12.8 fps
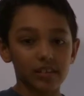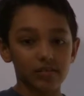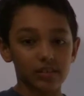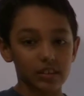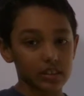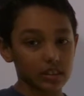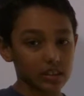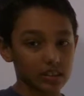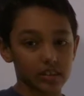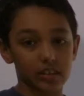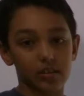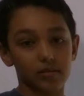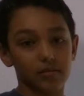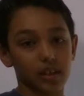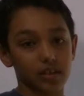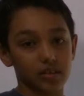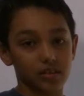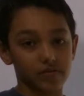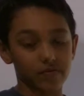which is the
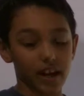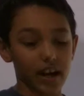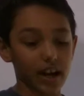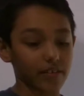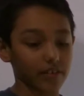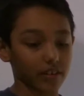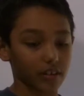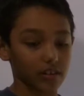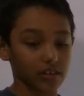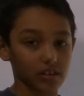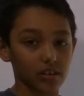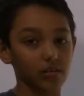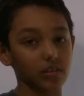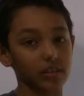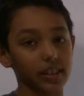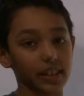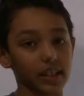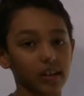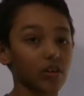amount of hours it will
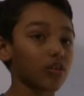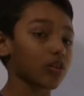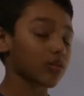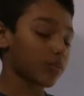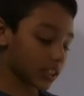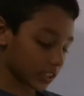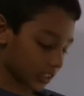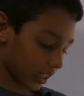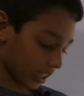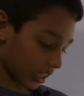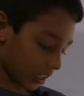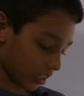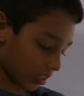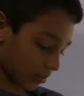take, or 1 day.